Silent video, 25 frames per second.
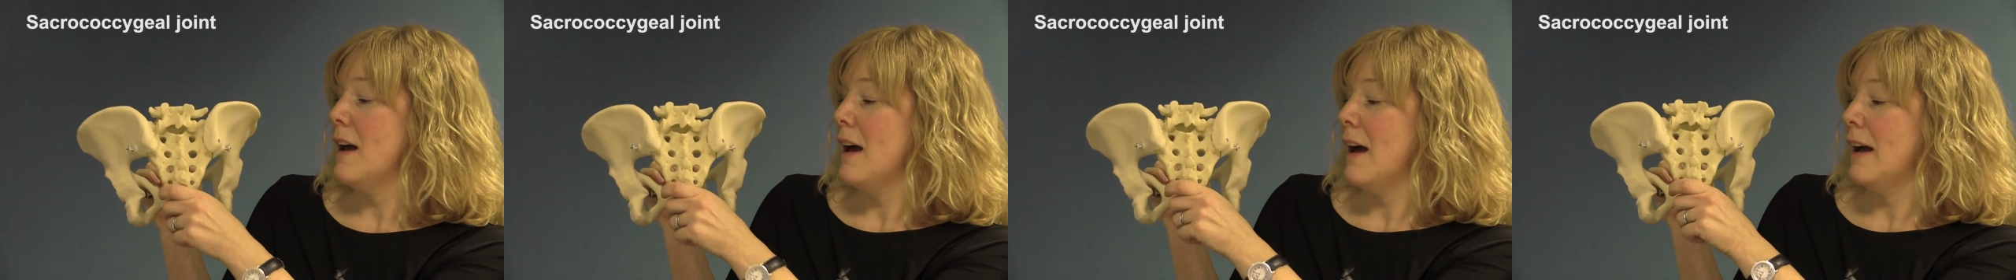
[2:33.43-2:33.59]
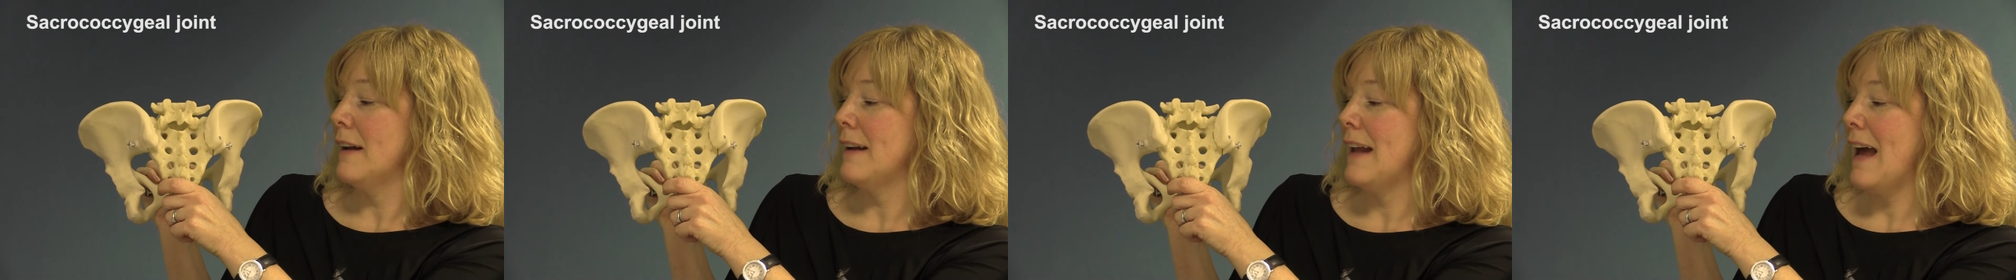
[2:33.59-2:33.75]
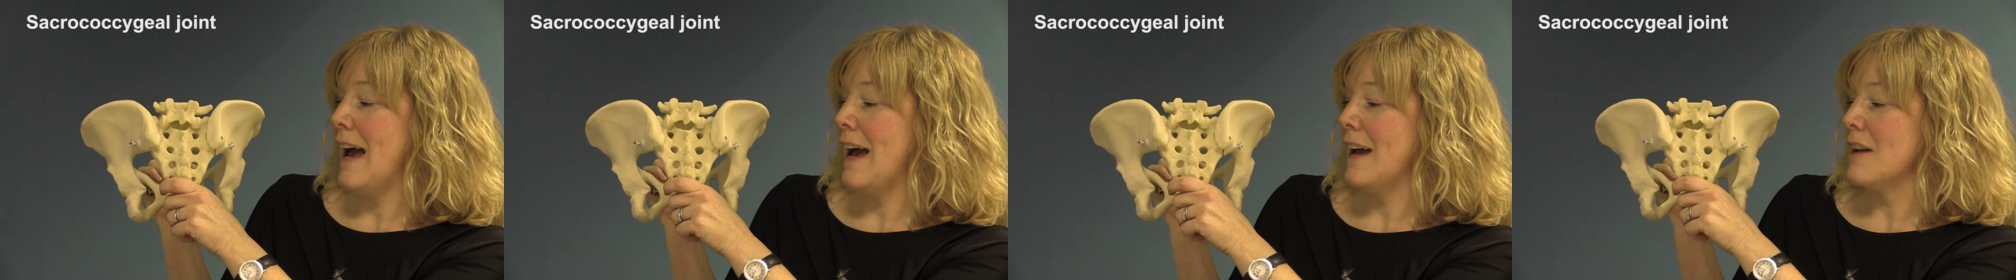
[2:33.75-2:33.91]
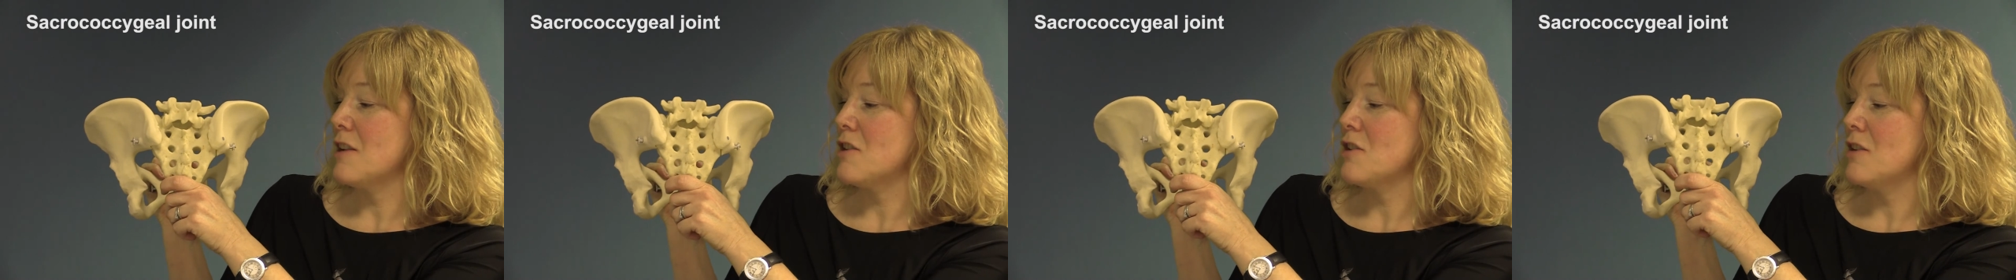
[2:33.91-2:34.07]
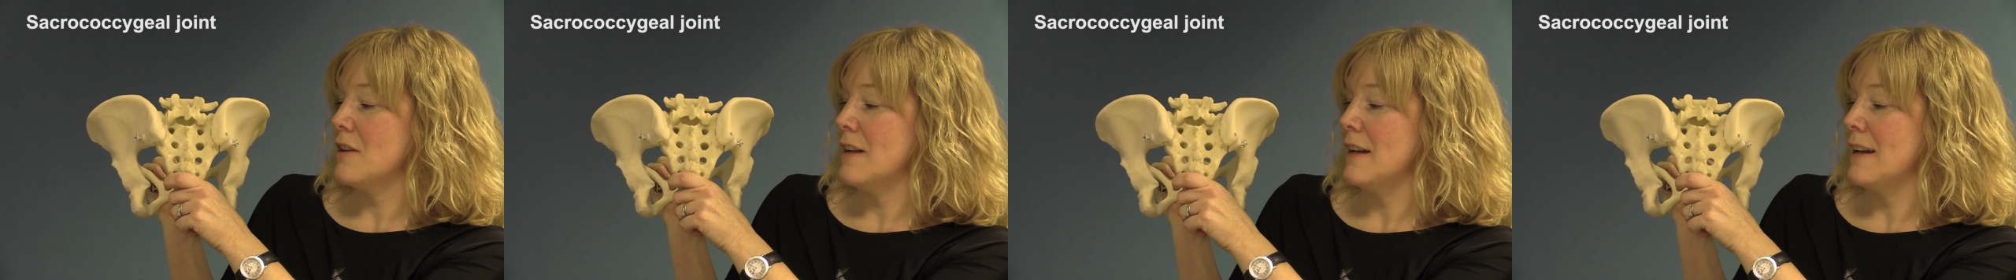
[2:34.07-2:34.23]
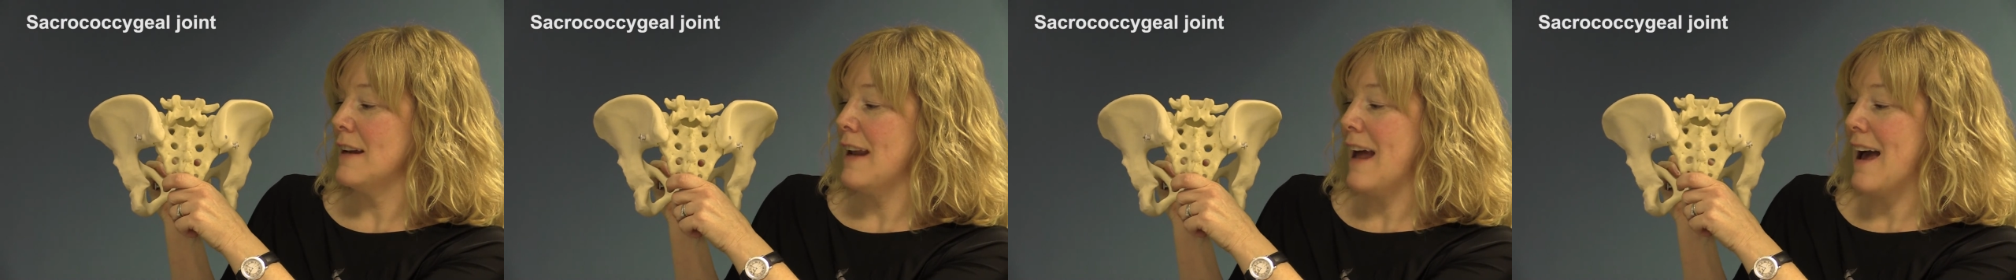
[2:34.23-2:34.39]
And it
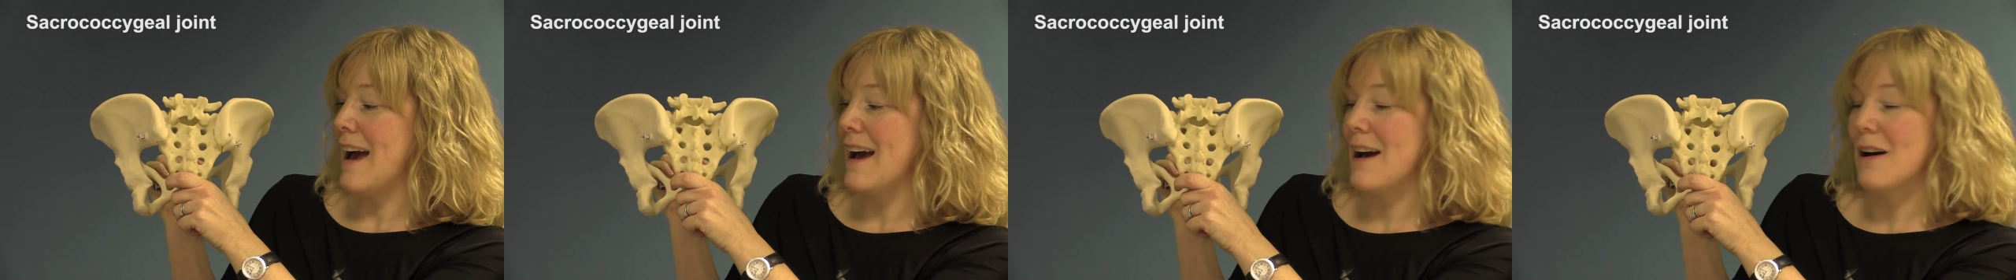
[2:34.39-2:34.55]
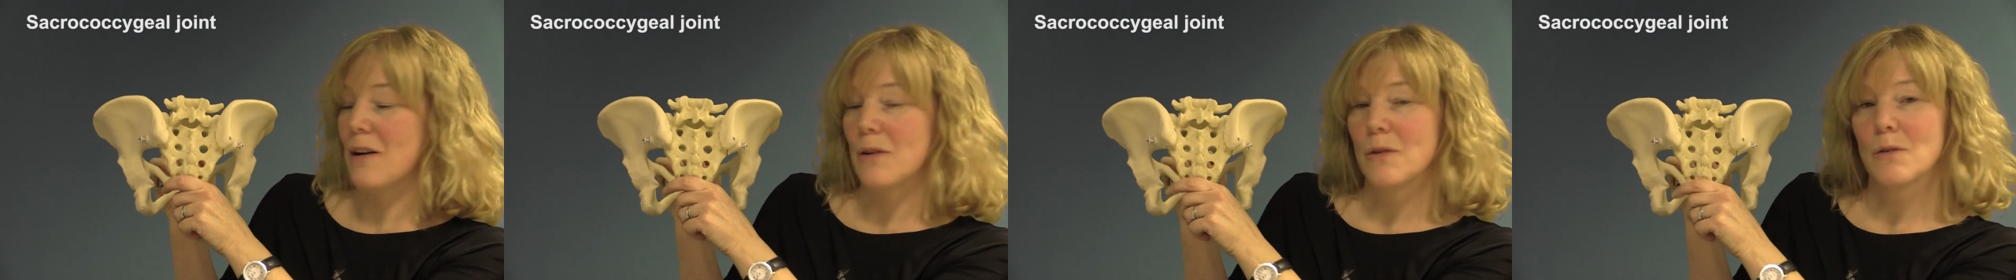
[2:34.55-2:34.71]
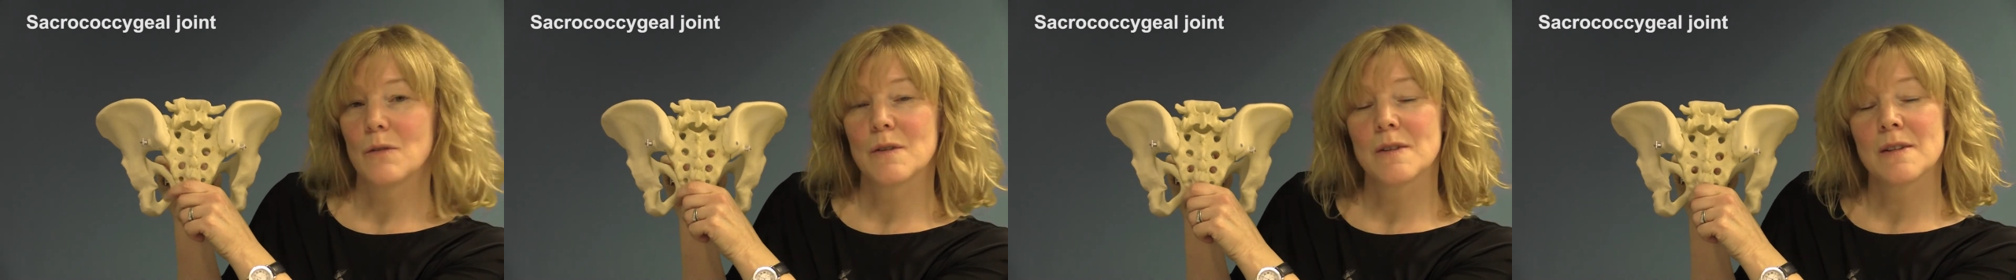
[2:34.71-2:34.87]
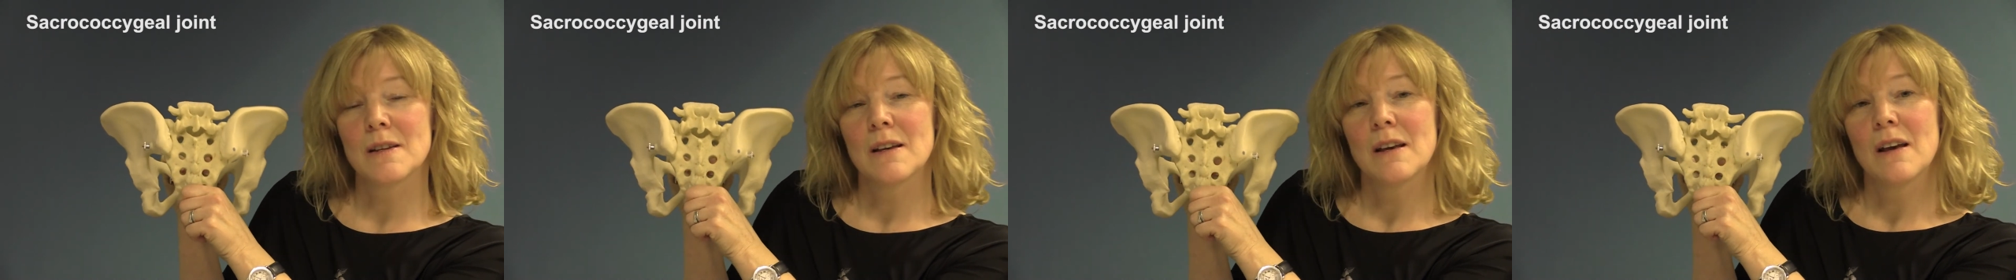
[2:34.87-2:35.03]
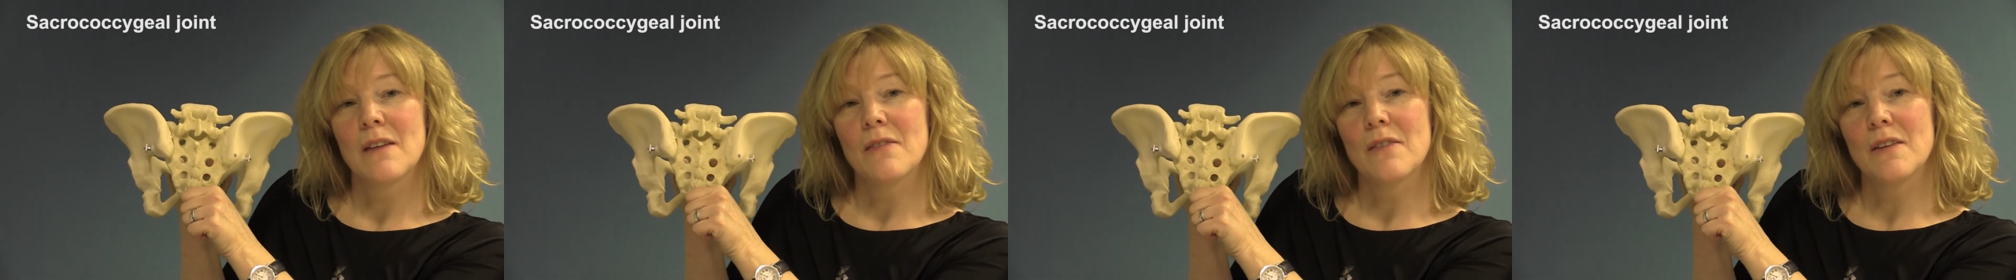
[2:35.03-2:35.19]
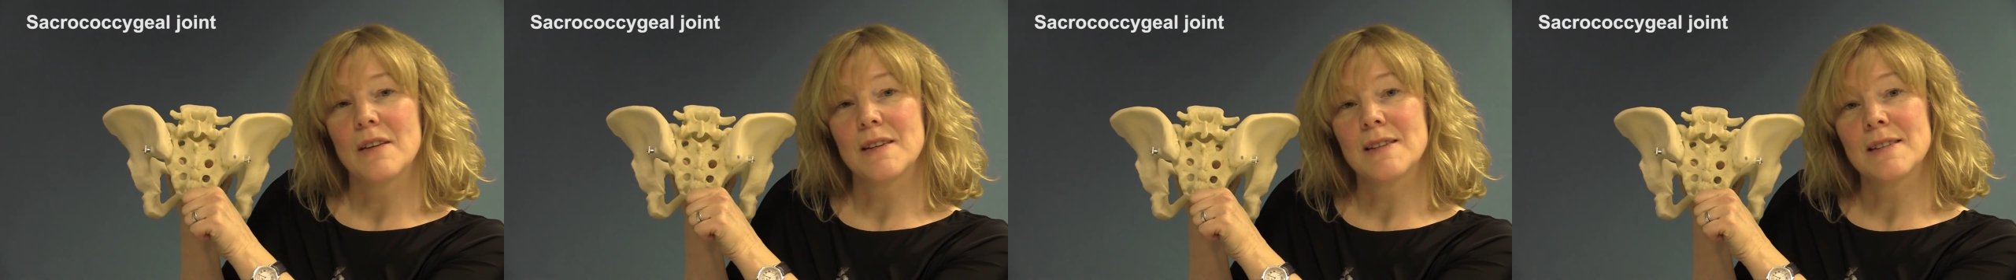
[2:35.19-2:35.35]
actually allows
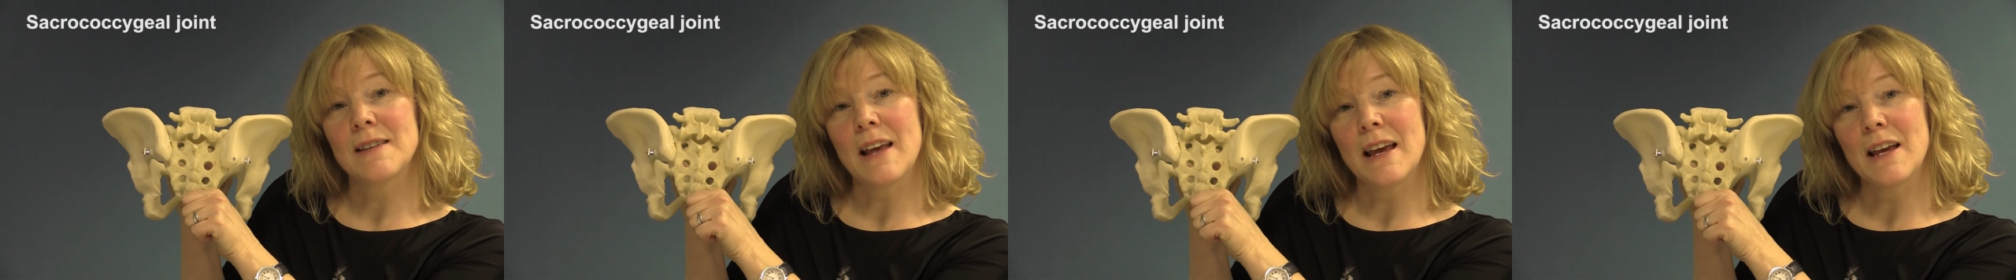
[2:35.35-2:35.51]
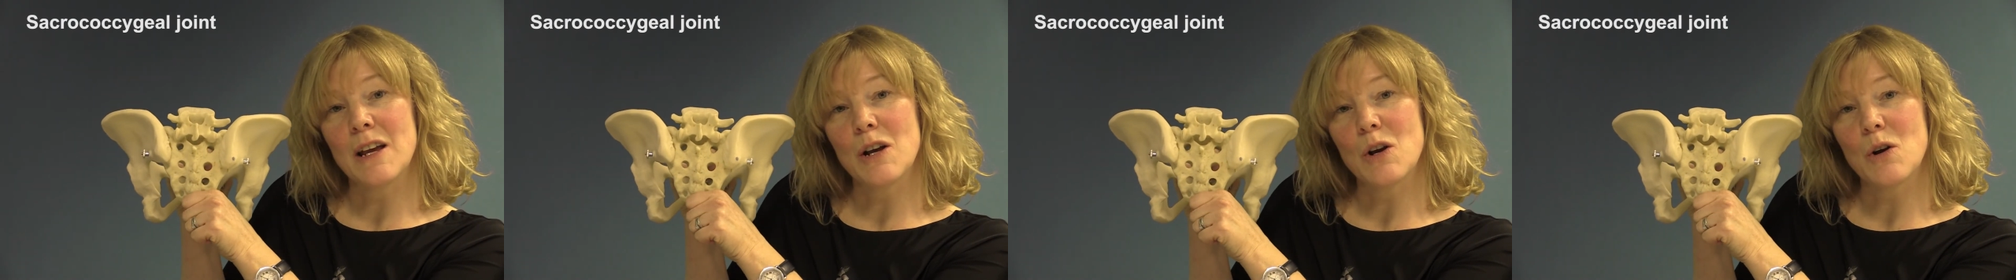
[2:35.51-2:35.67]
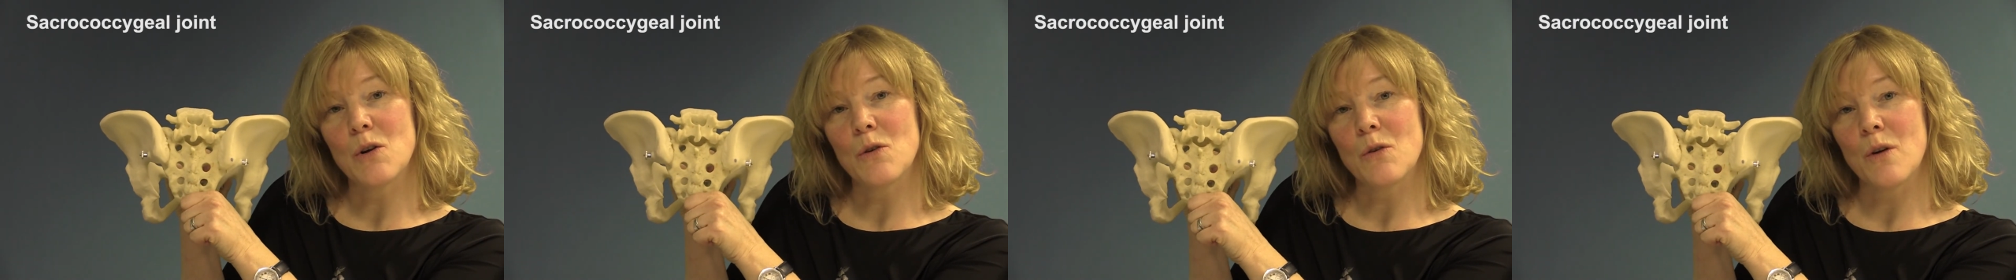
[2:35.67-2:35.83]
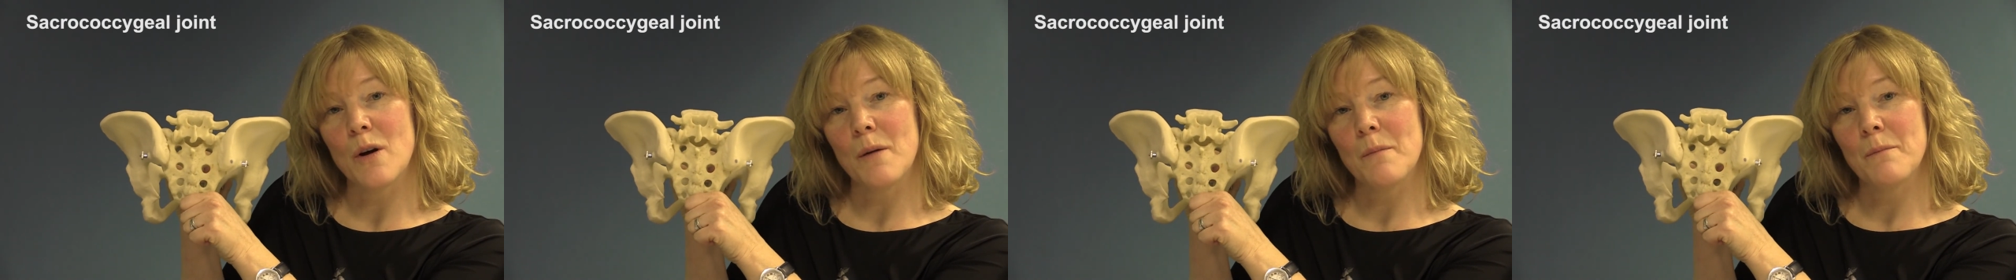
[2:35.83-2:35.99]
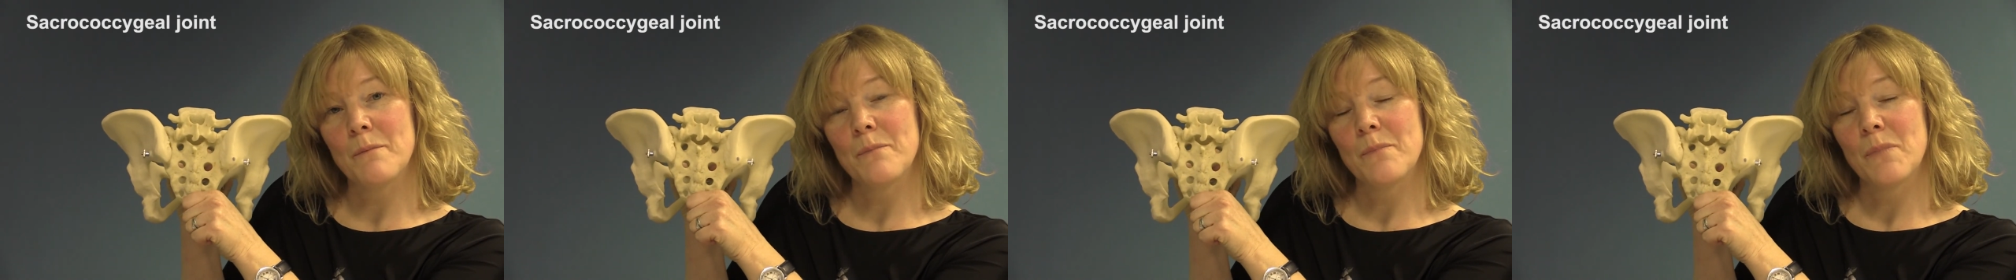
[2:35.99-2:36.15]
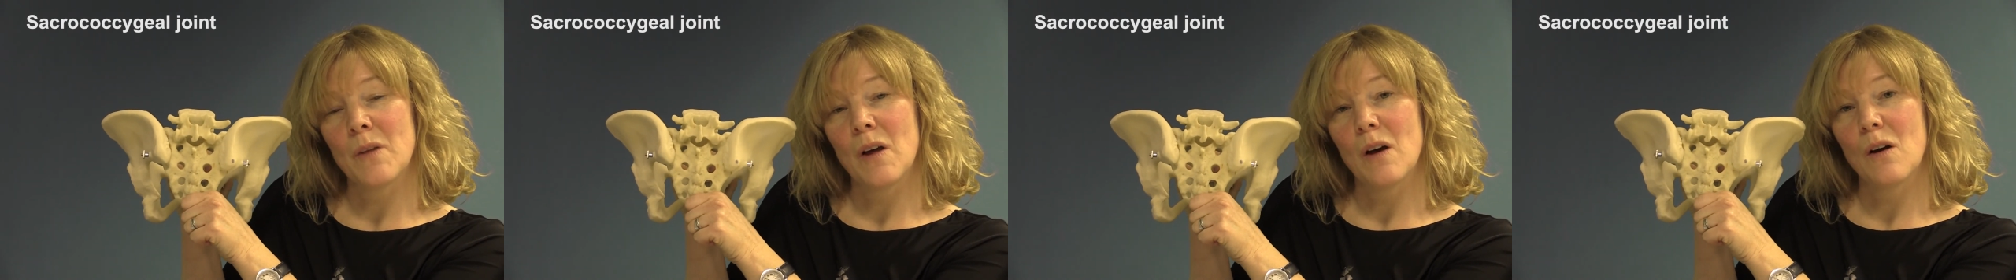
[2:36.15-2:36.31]
the
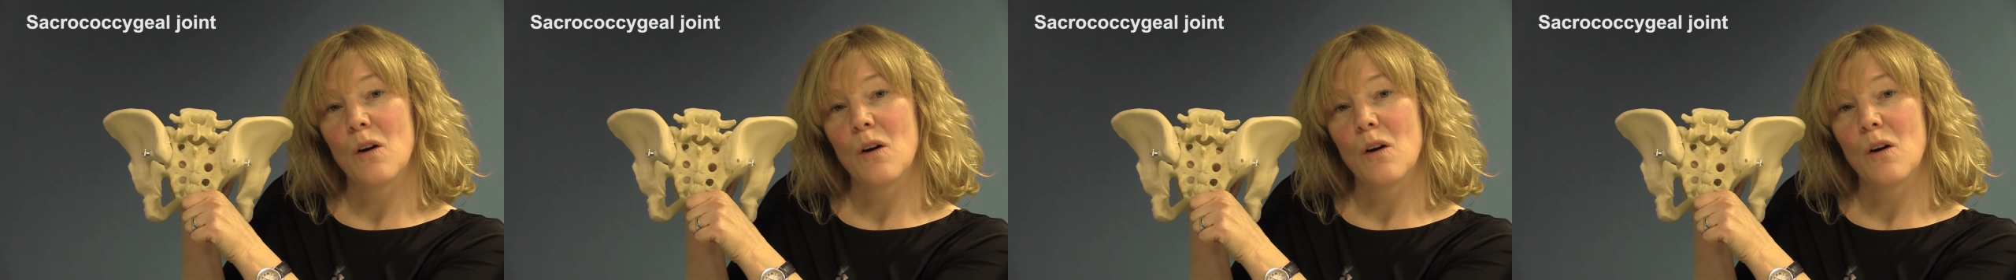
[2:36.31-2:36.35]
sacrum